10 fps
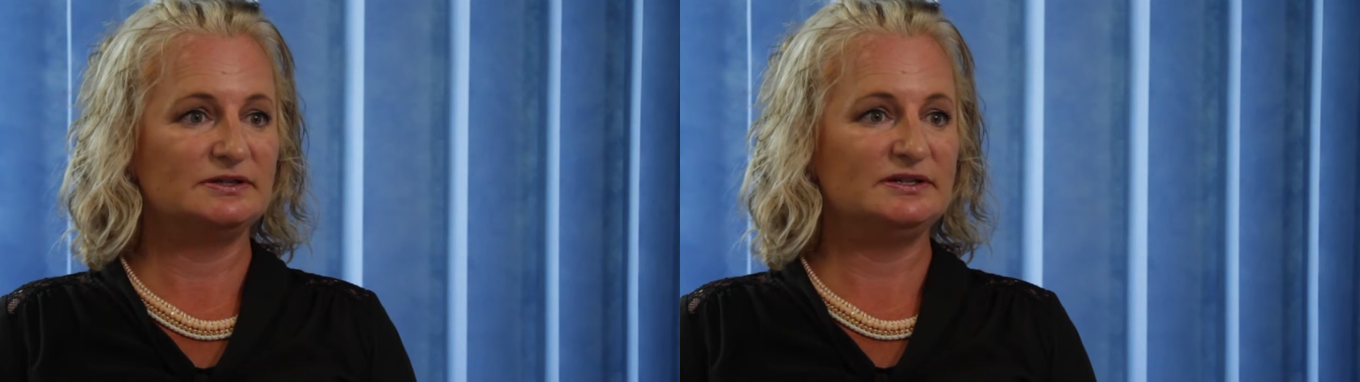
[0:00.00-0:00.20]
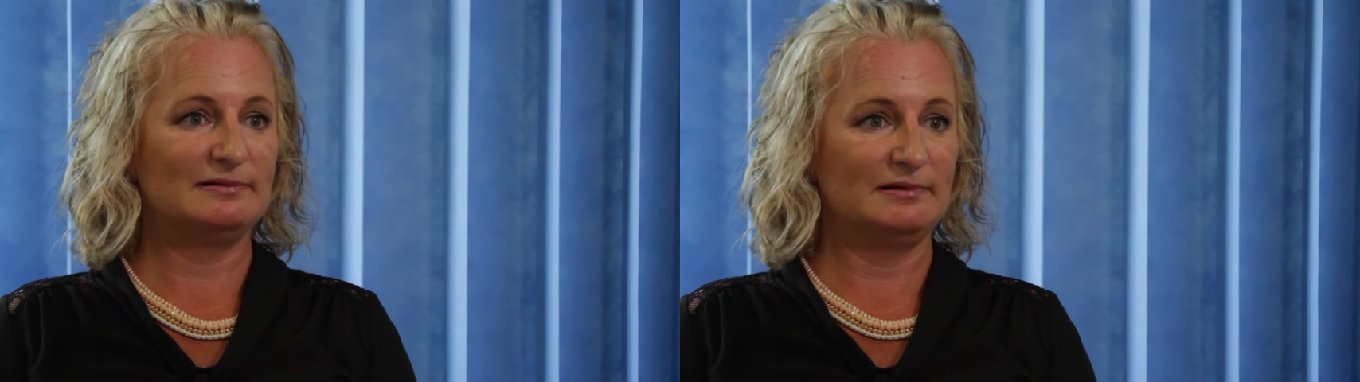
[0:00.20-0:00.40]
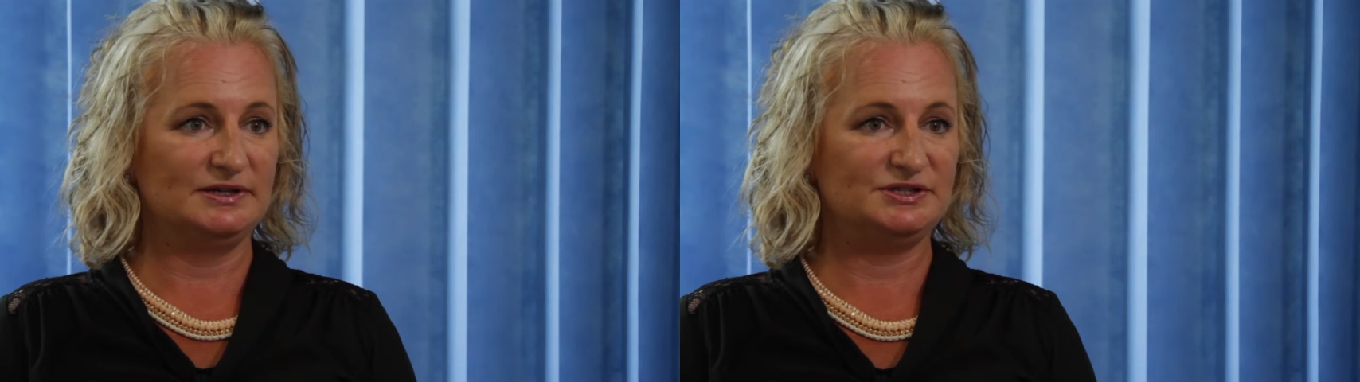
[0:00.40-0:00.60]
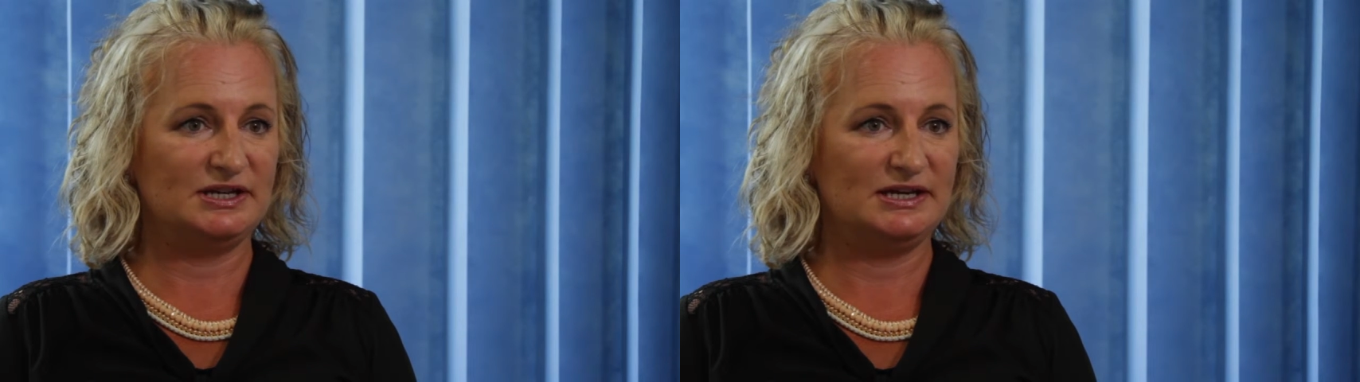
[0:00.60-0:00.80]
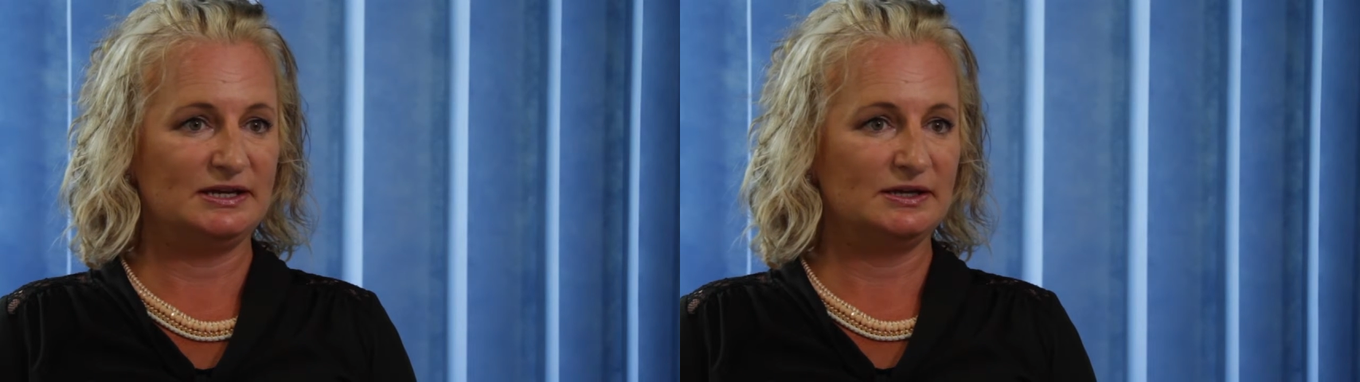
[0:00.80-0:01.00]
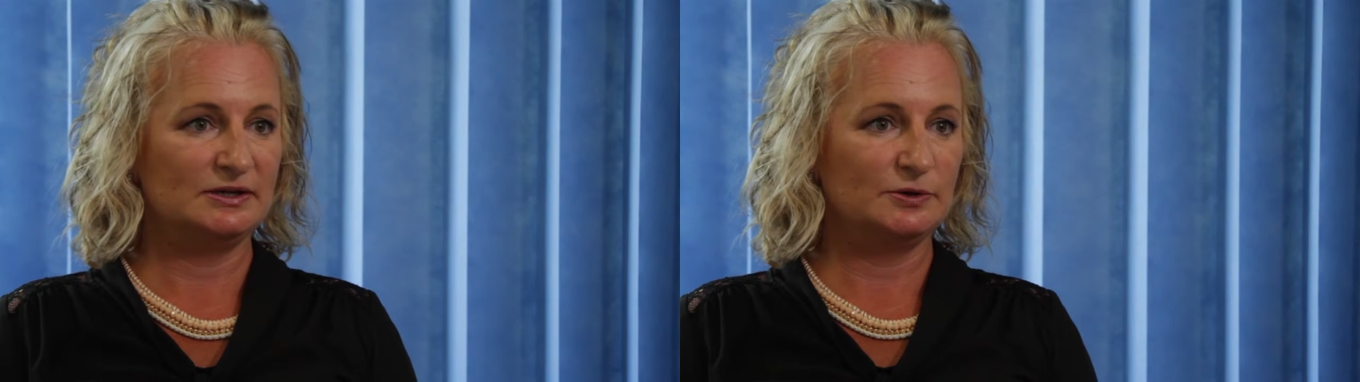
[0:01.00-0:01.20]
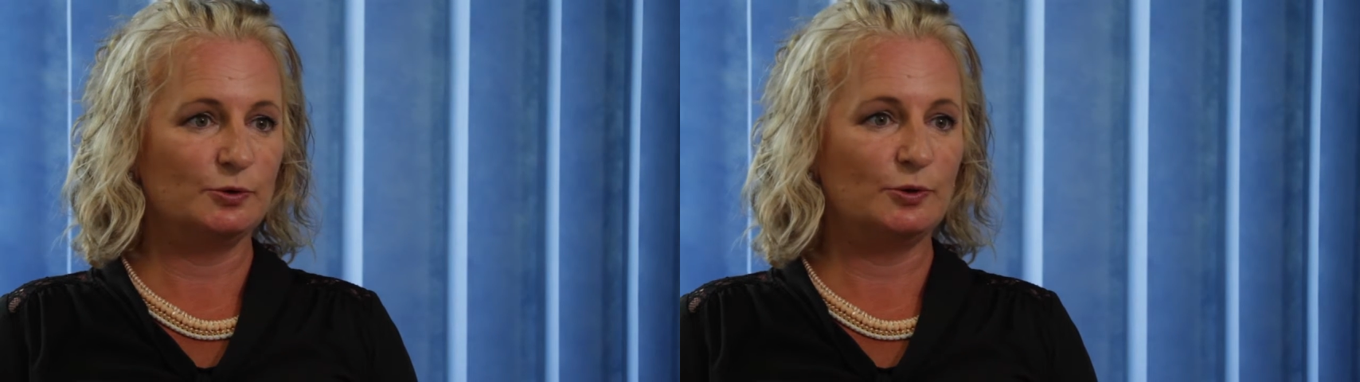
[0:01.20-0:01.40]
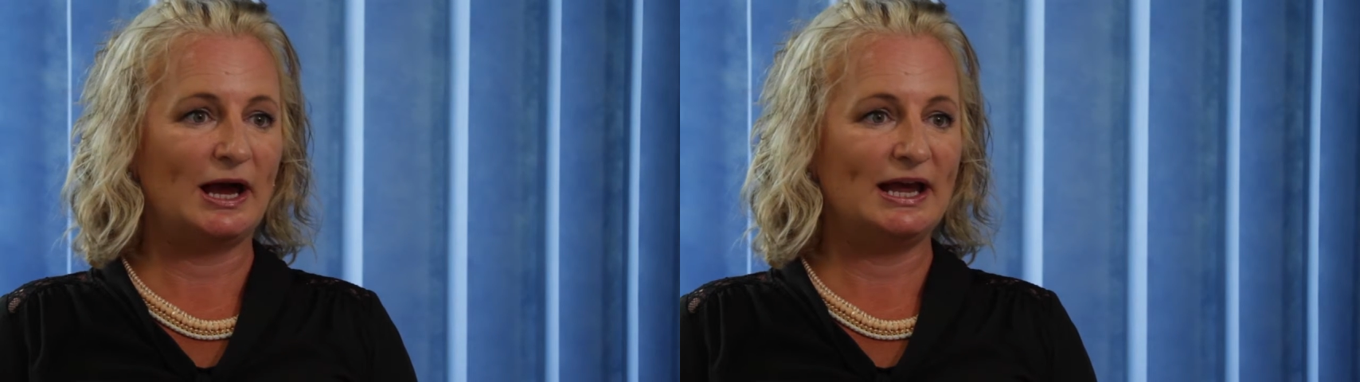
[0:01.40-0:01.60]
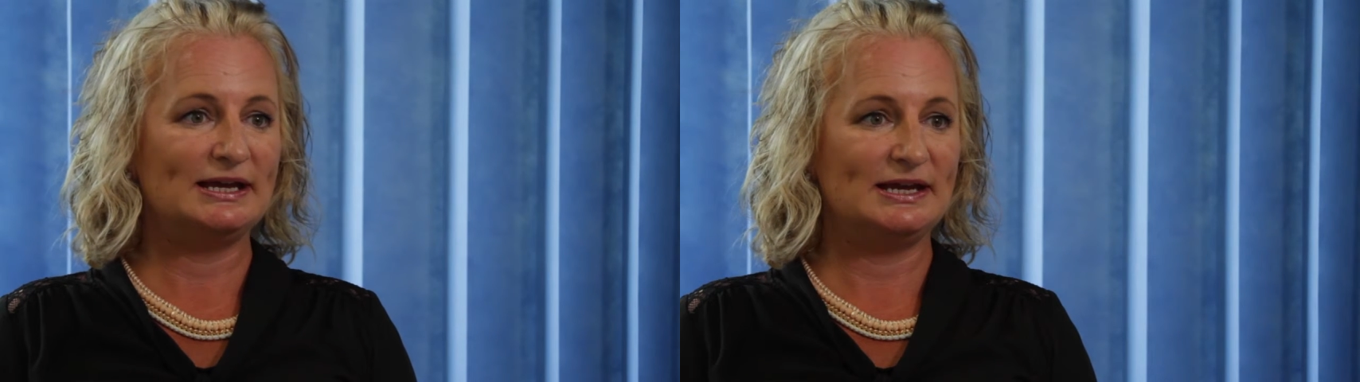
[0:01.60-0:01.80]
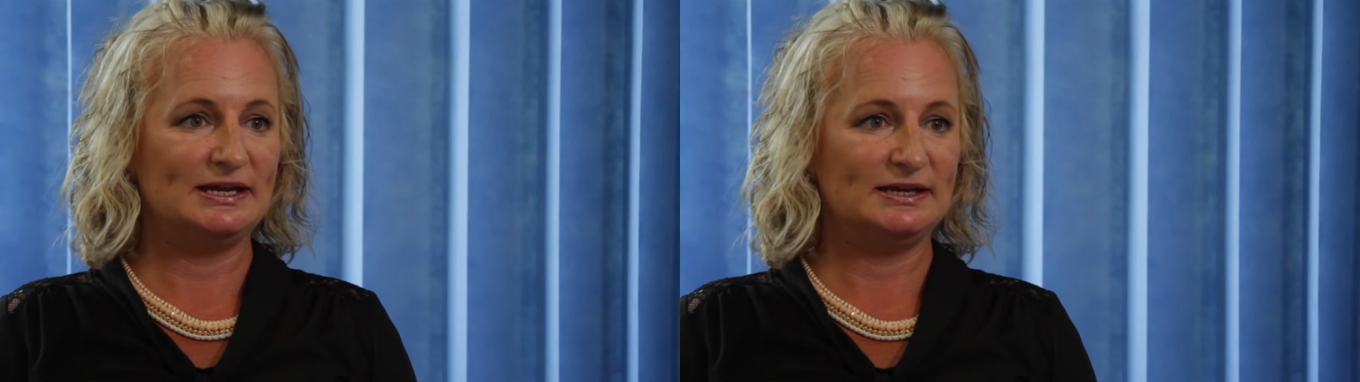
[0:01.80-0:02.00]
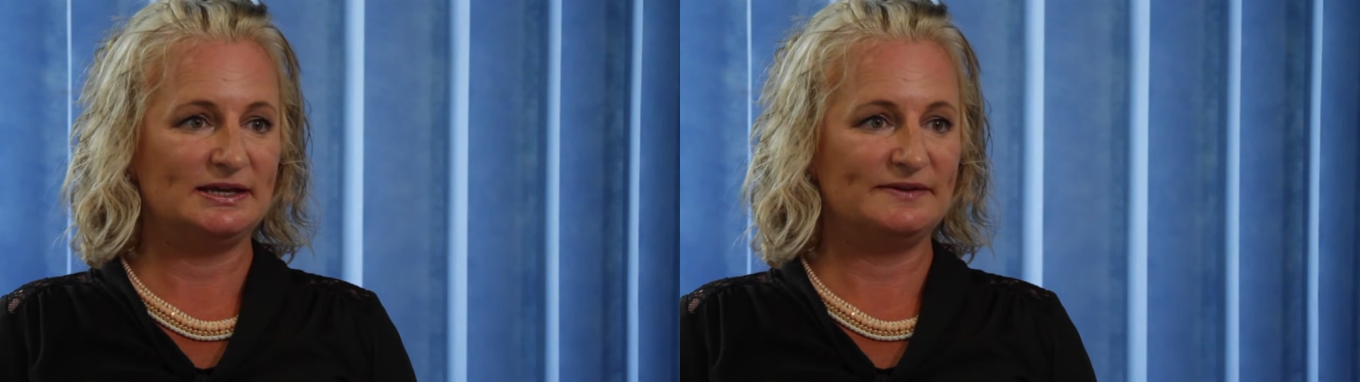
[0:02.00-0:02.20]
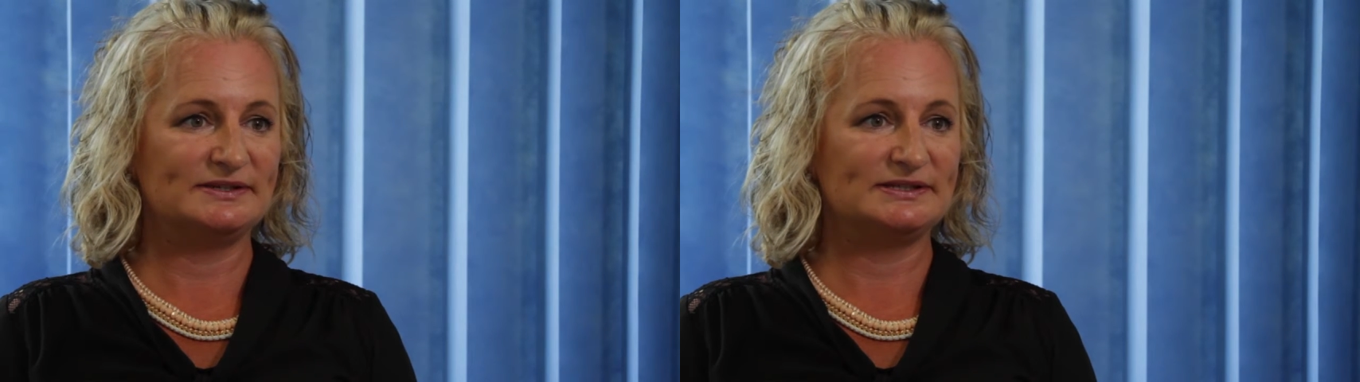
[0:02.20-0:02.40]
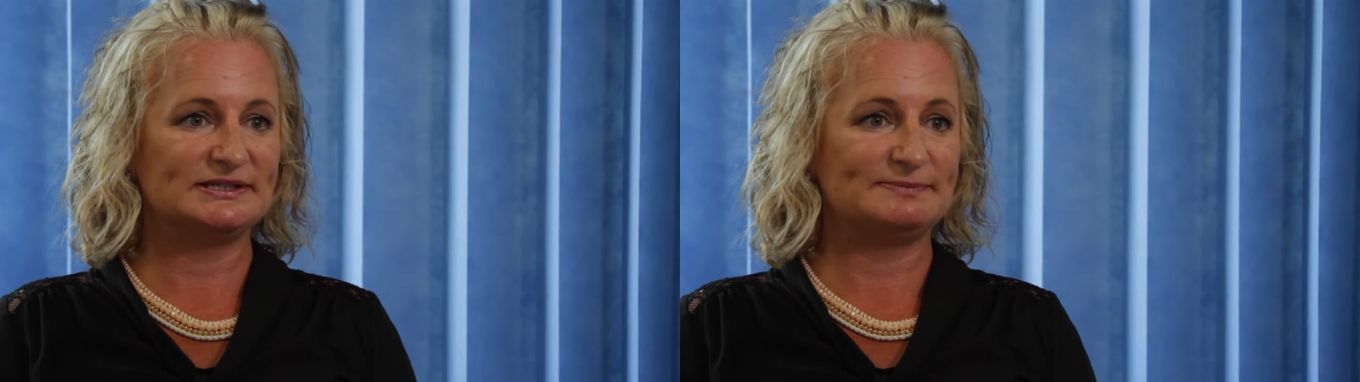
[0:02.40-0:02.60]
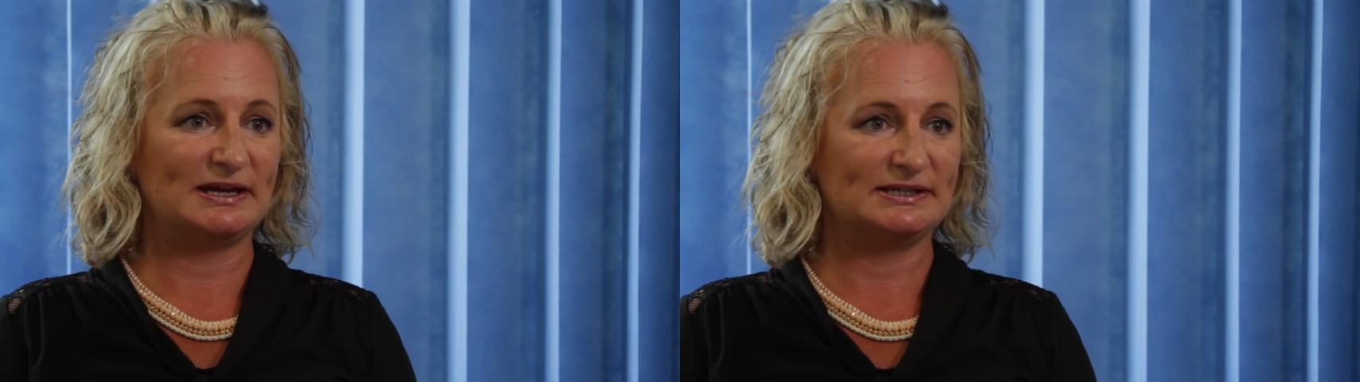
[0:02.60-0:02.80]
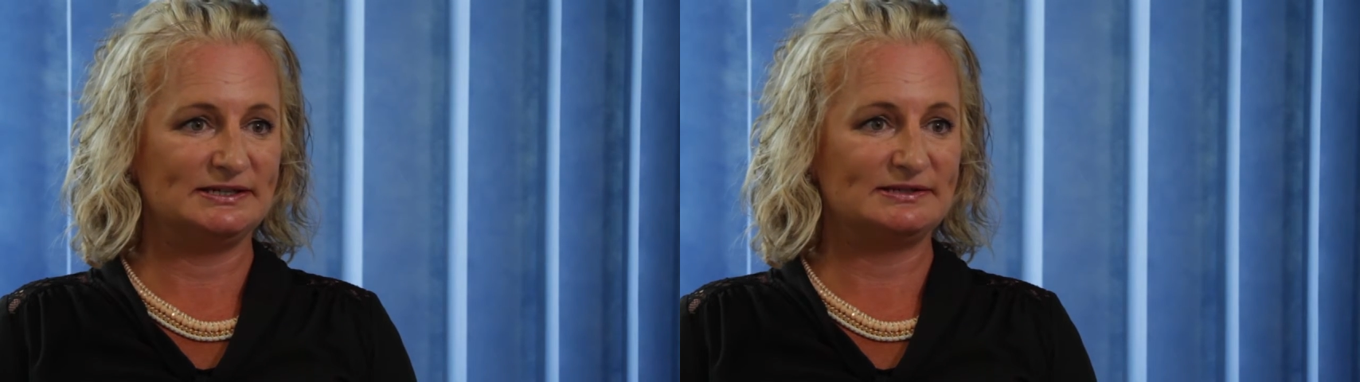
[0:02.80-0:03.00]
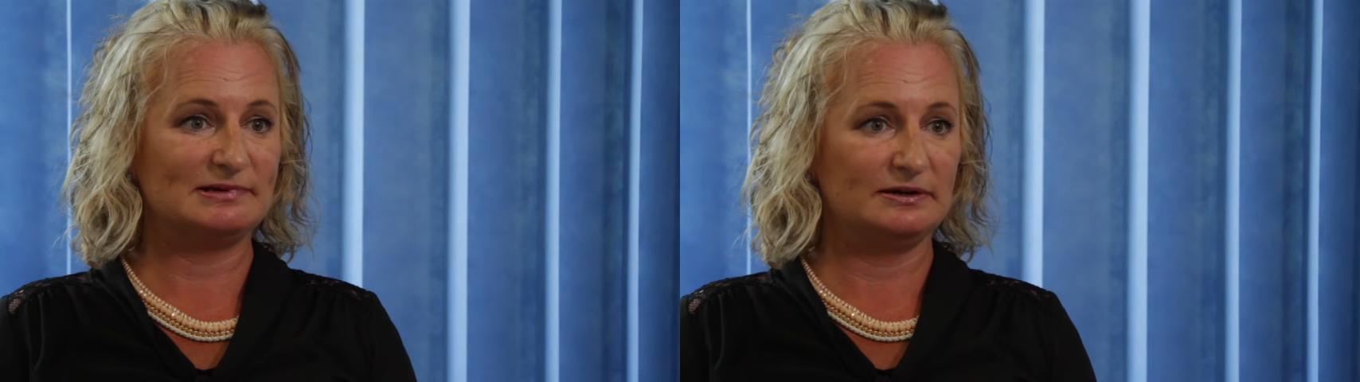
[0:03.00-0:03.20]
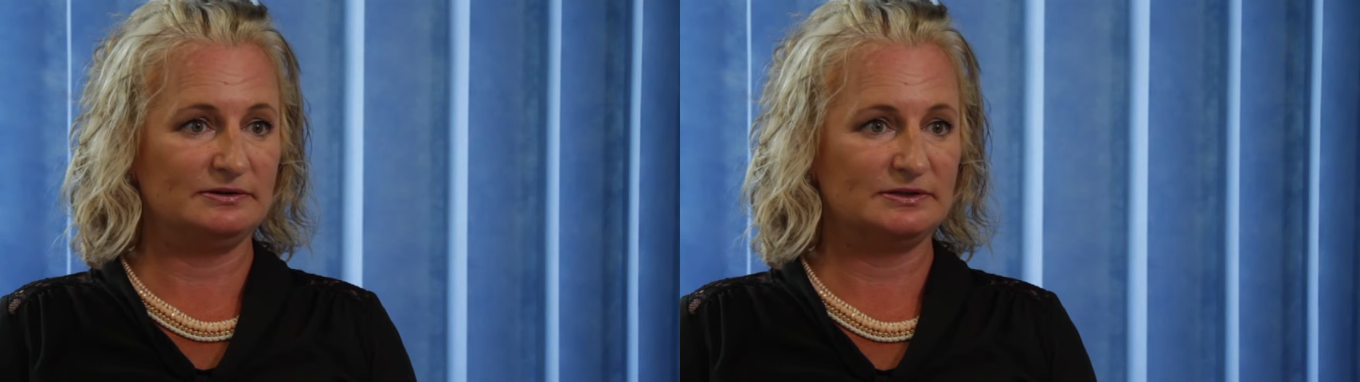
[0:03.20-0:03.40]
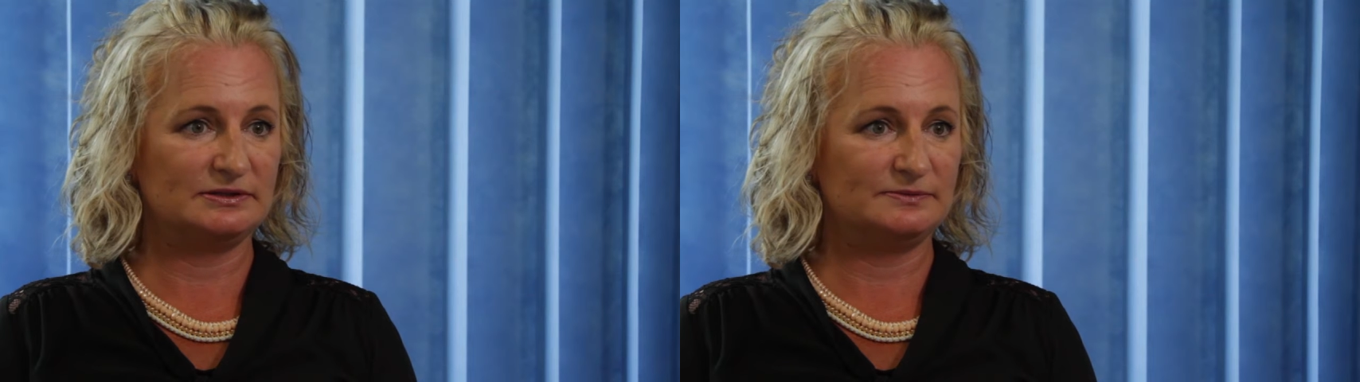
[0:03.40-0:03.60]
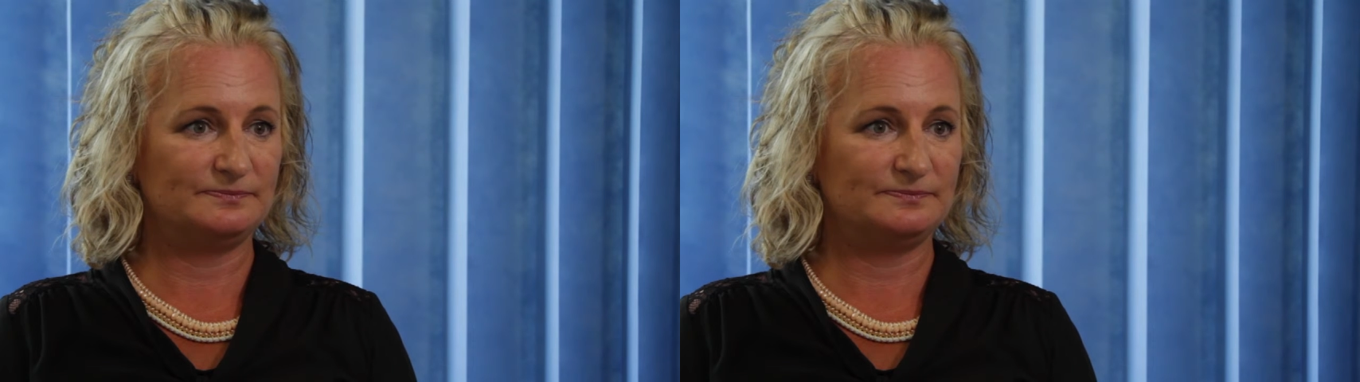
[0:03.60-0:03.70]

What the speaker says: neurology, or A&E if a suspected stroke.